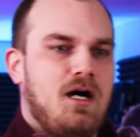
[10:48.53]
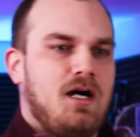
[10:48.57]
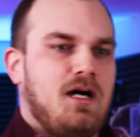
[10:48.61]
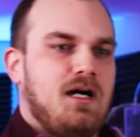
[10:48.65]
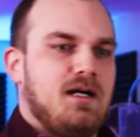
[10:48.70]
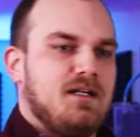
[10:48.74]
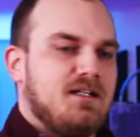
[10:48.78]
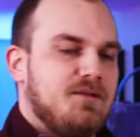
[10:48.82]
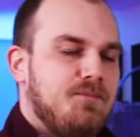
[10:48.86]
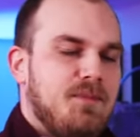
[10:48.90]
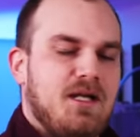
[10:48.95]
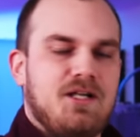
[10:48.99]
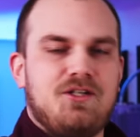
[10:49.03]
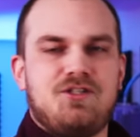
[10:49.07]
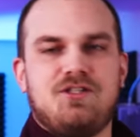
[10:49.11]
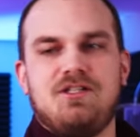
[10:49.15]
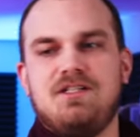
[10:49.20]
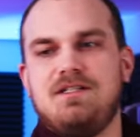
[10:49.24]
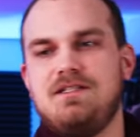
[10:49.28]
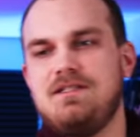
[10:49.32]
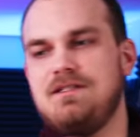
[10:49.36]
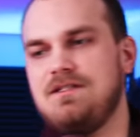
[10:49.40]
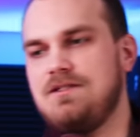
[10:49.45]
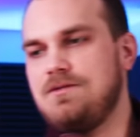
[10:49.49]
uh,
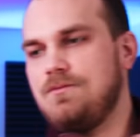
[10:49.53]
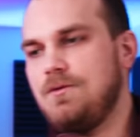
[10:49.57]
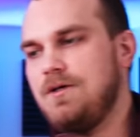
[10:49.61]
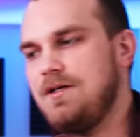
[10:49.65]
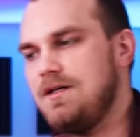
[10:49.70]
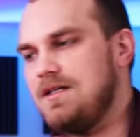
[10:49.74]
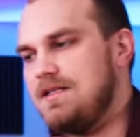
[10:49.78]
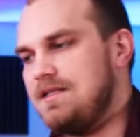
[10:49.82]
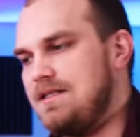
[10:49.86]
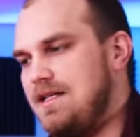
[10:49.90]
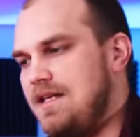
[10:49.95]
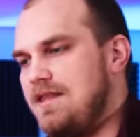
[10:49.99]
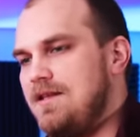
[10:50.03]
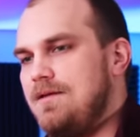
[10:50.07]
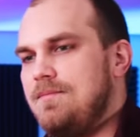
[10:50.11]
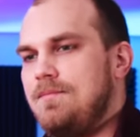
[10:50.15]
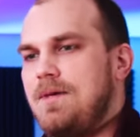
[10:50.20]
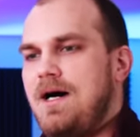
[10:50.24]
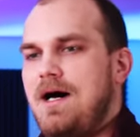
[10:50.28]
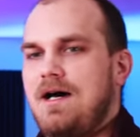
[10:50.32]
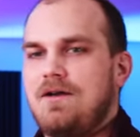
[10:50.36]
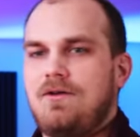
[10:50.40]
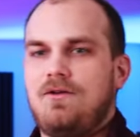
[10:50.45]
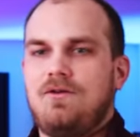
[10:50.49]
dimensions, where to send the
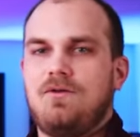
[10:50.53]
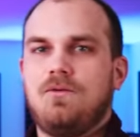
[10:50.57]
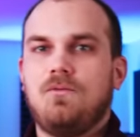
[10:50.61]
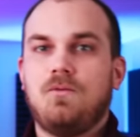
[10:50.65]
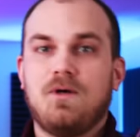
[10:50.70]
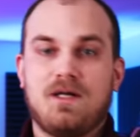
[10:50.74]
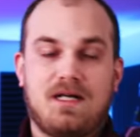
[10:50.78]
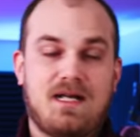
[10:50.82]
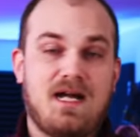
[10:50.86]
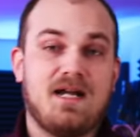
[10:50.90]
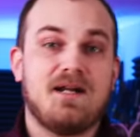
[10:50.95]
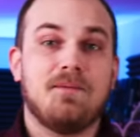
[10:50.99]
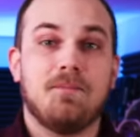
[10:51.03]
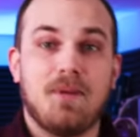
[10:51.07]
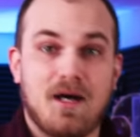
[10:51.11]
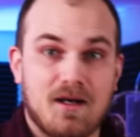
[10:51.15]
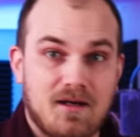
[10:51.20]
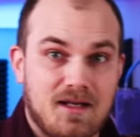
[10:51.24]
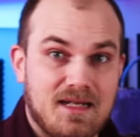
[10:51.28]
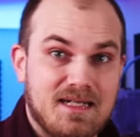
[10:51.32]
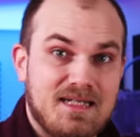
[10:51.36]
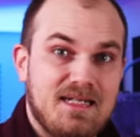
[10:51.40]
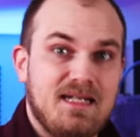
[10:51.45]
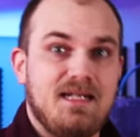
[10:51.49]
model, what kind of
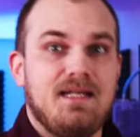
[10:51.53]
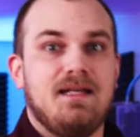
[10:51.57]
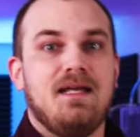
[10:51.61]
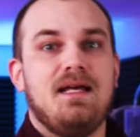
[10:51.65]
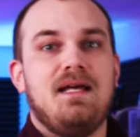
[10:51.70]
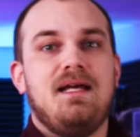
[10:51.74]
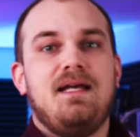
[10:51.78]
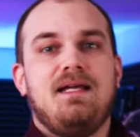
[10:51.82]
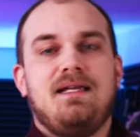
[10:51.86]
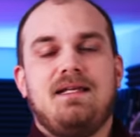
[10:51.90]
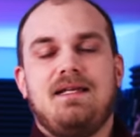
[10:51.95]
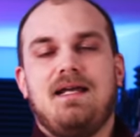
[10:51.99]
model I need,